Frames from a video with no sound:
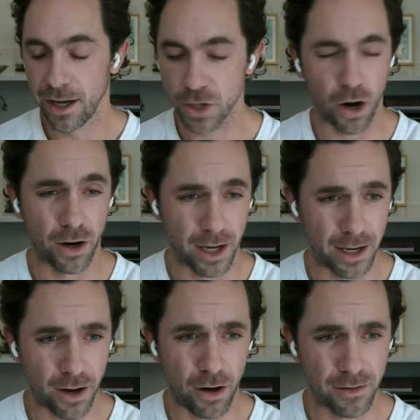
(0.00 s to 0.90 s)

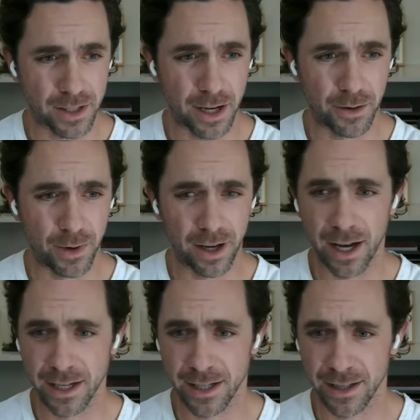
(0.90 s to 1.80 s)
Target all of a sudden
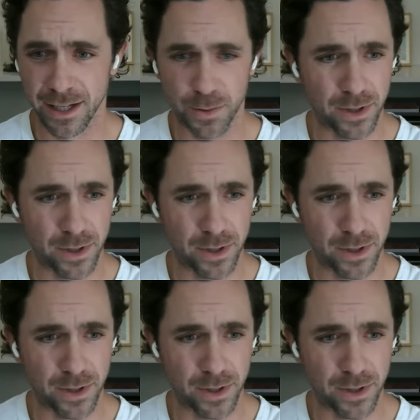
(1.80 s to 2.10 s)
realized that this